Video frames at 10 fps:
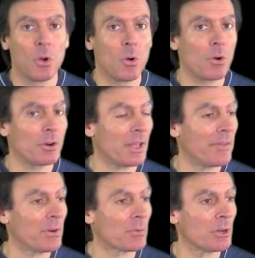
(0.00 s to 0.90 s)
or they'll
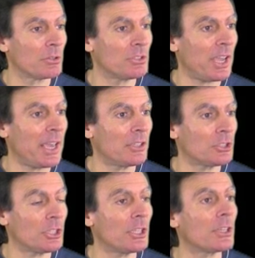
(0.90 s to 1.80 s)
have a
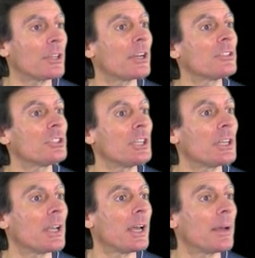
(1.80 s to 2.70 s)
rotation, a
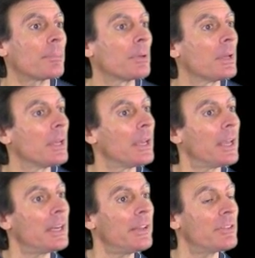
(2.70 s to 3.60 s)
chin up,
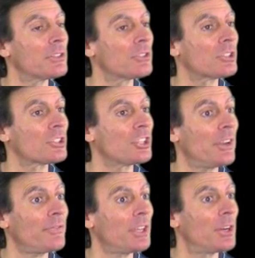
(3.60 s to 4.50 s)
and even
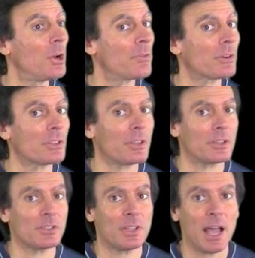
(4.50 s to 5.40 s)
shift it over to the
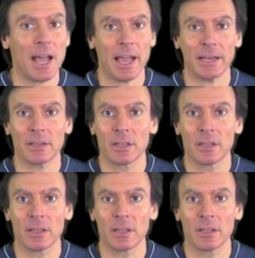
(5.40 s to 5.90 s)
side.